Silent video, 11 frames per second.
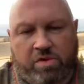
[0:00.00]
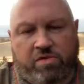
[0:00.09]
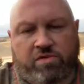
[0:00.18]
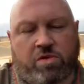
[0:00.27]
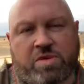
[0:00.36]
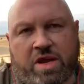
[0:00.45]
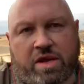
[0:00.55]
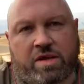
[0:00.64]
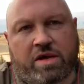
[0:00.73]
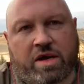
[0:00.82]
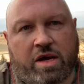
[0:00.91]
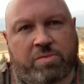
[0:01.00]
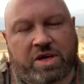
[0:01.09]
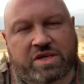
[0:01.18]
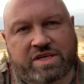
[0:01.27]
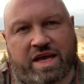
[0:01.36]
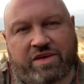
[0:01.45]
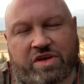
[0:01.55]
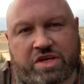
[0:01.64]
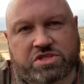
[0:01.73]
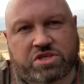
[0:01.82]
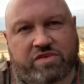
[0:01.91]
For me, because I have a
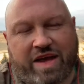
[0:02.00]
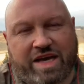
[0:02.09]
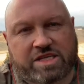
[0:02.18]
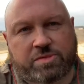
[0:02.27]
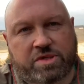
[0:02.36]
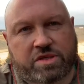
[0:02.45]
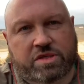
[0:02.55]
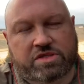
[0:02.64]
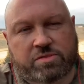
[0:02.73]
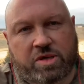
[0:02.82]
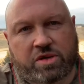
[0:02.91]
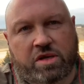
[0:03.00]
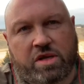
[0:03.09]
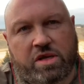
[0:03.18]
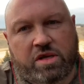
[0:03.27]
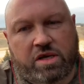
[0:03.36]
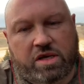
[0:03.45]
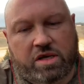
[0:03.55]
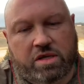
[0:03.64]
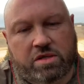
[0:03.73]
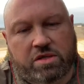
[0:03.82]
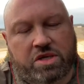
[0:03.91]
history of asthma and some other
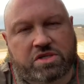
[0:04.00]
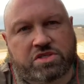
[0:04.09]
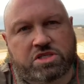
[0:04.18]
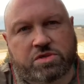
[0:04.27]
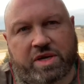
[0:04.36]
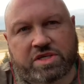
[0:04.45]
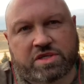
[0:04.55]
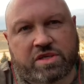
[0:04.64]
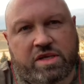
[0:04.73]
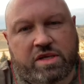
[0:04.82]
lung situation,